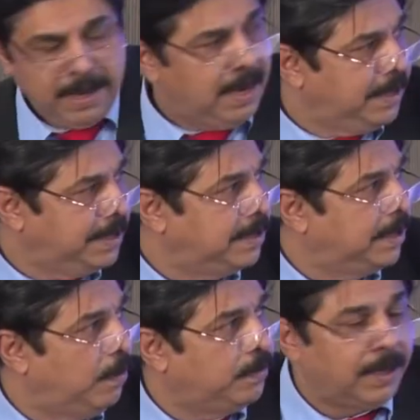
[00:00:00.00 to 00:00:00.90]
And this is
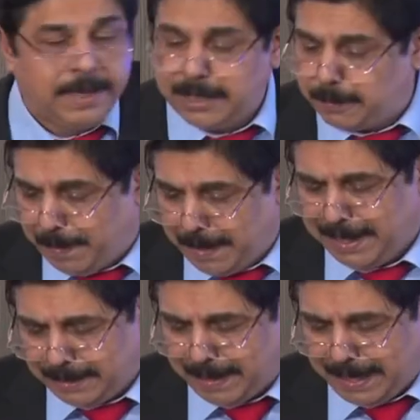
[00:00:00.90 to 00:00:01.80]
how the CRISPR
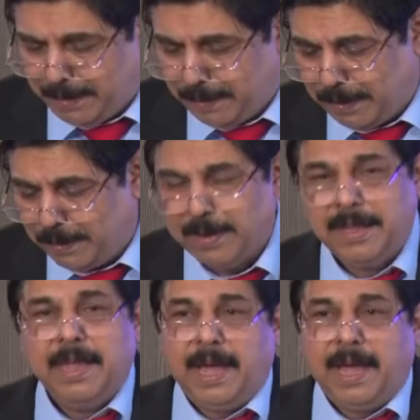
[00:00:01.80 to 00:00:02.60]
is, but I don't want to.